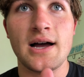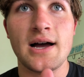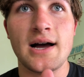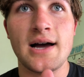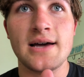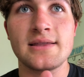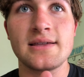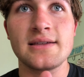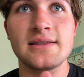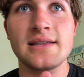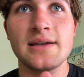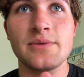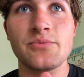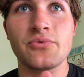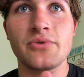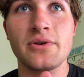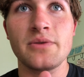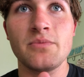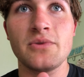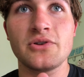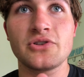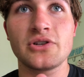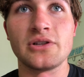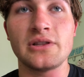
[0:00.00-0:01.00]
I think that pretty
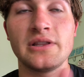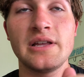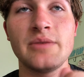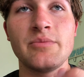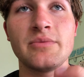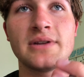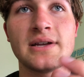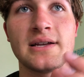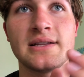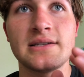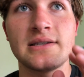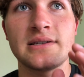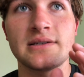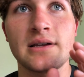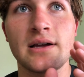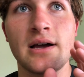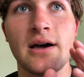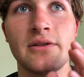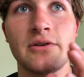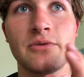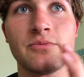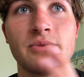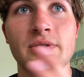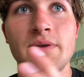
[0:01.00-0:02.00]
much eliminates
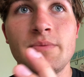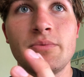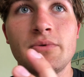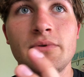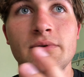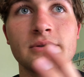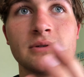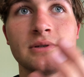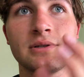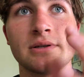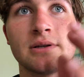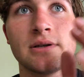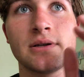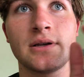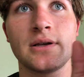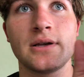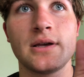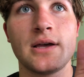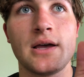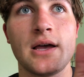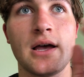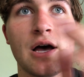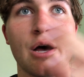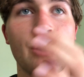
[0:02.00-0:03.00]
other people's
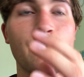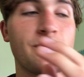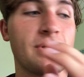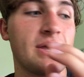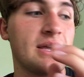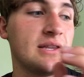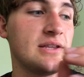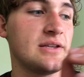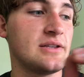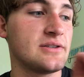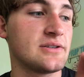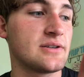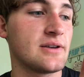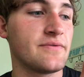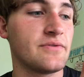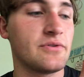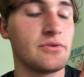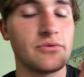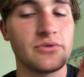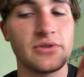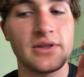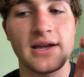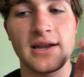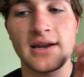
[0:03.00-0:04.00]
opinions of
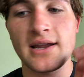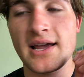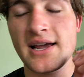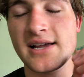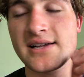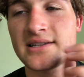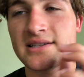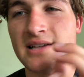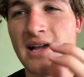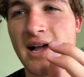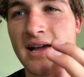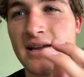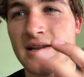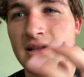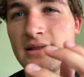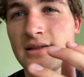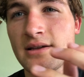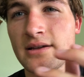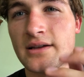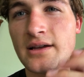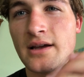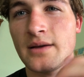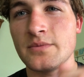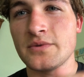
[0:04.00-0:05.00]
you and that anxiety
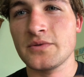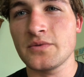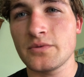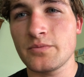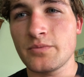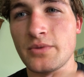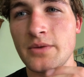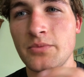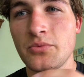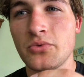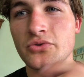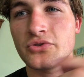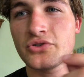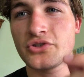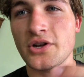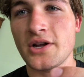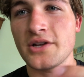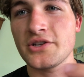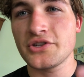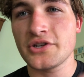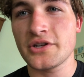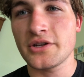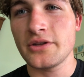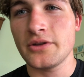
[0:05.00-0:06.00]
that comes with people
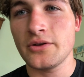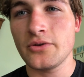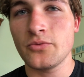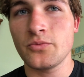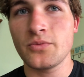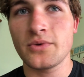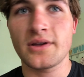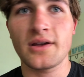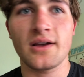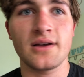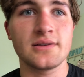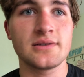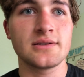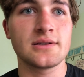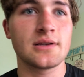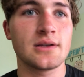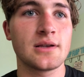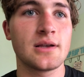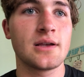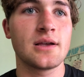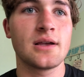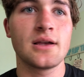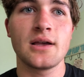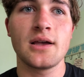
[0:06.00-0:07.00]
judging you, because
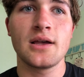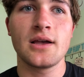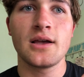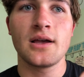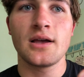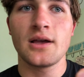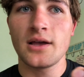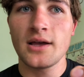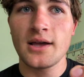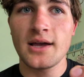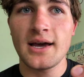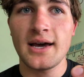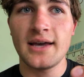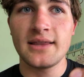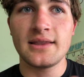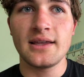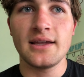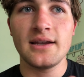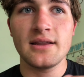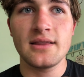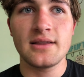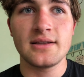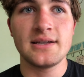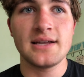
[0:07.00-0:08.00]
at the
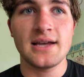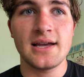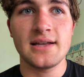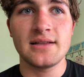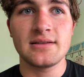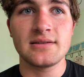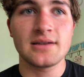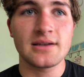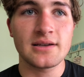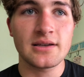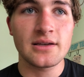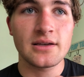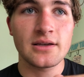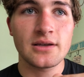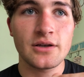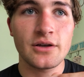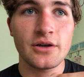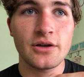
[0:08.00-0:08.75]
end of the day, it's like